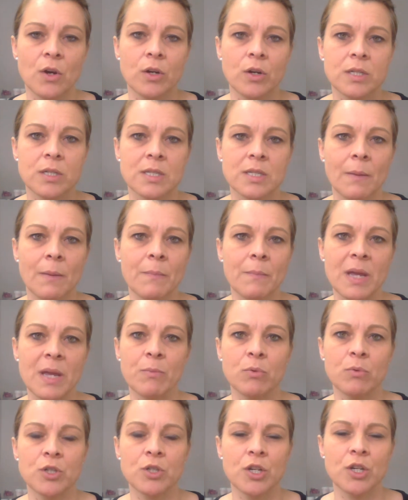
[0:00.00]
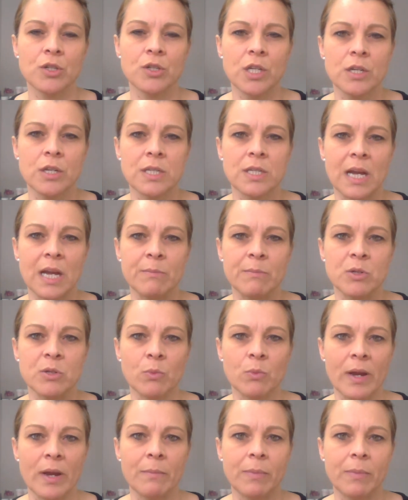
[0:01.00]
some people choose to use Cambridge
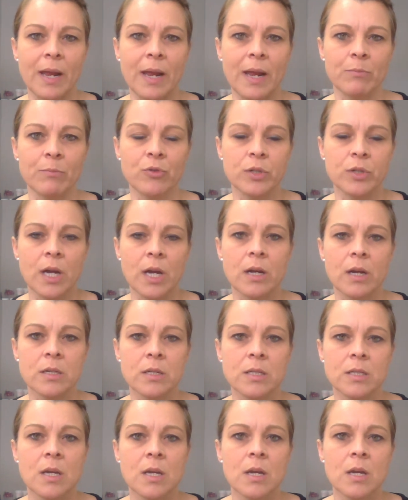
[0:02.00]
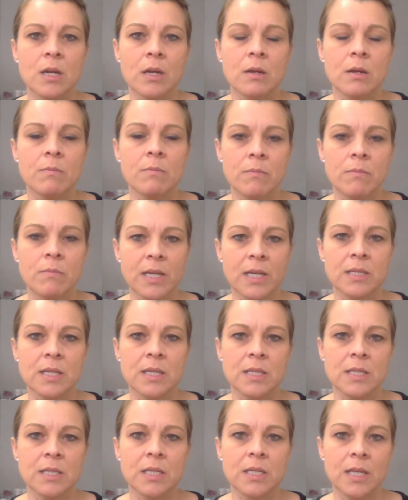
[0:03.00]
Weight Plan products mixed
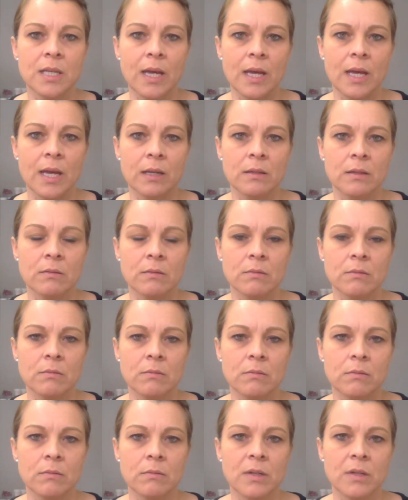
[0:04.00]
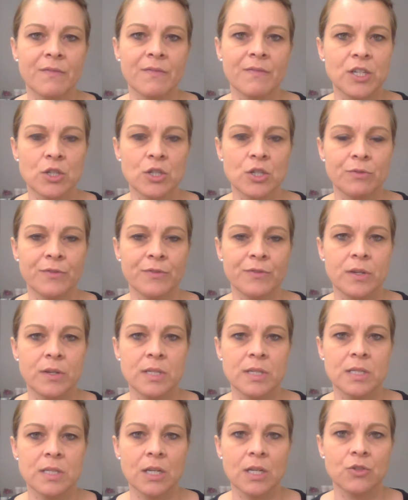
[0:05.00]
into their conventional foods,
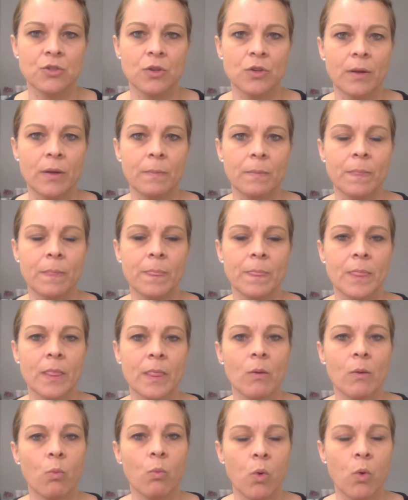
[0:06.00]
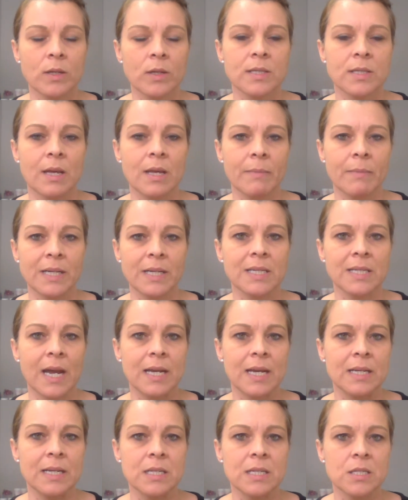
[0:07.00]
etc., once they're
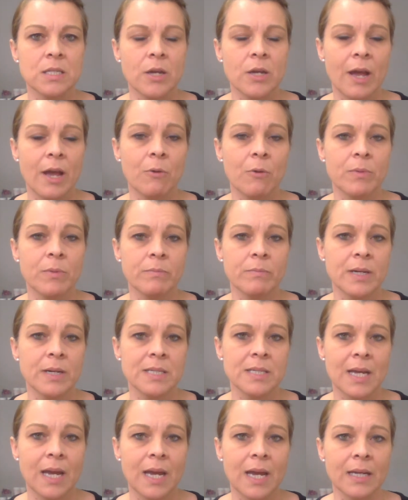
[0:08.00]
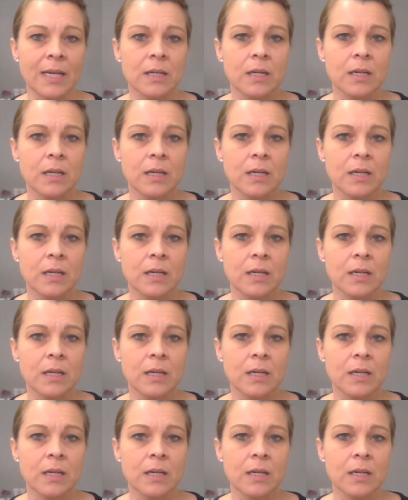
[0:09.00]
maintaining, to help them maintain.